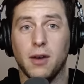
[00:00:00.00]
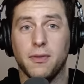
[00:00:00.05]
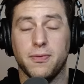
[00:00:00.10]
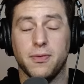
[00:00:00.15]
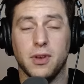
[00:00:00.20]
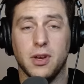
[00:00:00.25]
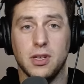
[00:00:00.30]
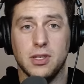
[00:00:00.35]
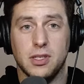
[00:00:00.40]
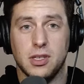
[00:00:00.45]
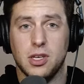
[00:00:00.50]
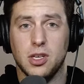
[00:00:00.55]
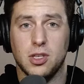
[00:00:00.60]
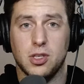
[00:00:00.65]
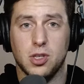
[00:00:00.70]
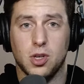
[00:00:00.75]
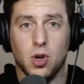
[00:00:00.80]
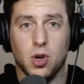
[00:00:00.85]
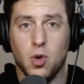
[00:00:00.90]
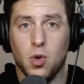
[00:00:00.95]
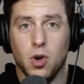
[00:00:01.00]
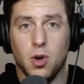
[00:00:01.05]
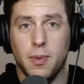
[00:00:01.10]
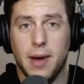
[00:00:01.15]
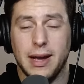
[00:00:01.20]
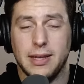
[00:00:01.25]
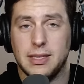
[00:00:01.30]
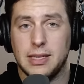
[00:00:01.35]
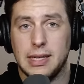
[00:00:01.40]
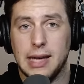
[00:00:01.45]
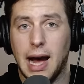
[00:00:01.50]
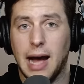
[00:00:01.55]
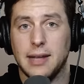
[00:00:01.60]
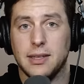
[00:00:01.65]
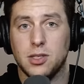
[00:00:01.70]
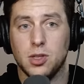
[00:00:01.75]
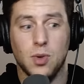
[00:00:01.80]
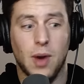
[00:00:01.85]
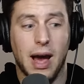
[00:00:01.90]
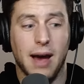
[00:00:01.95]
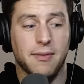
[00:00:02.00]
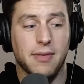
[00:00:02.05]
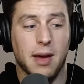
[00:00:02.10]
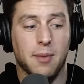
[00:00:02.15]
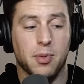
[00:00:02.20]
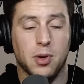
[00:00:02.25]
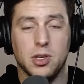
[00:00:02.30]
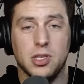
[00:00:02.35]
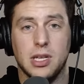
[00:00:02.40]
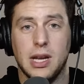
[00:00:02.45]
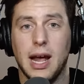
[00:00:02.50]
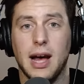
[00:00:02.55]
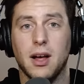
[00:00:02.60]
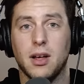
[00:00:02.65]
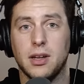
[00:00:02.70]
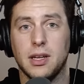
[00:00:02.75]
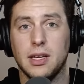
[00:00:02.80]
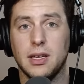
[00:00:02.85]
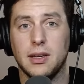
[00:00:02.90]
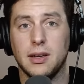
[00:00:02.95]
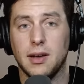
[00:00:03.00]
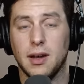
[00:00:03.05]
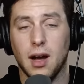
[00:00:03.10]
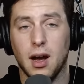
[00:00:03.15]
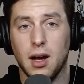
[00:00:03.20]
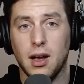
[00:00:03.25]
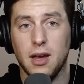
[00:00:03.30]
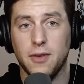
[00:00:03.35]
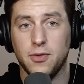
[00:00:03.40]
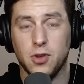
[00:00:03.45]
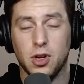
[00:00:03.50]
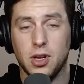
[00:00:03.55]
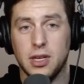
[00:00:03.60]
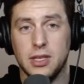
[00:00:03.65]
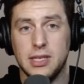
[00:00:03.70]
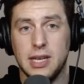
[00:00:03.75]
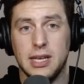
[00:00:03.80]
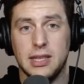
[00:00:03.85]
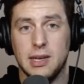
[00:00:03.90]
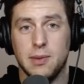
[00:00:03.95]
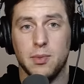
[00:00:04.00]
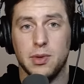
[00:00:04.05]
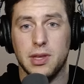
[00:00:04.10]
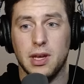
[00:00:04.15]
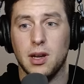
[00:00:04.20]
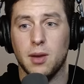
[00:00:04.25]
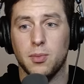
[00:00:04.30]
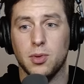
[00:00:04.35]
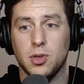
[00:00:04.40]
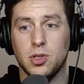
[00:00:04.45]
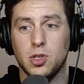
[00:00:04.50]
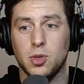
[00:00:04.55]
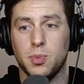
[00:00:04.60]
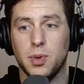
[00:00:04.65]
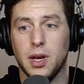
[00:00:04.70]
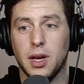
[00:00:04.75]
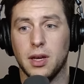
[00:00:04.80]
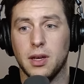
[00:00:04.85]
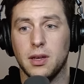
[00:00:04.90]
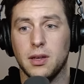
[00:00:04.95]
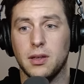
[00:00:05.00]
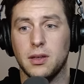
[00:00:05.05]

If Because because your quarterback's got to have that personality uh, if you're going to take them with that number two pick.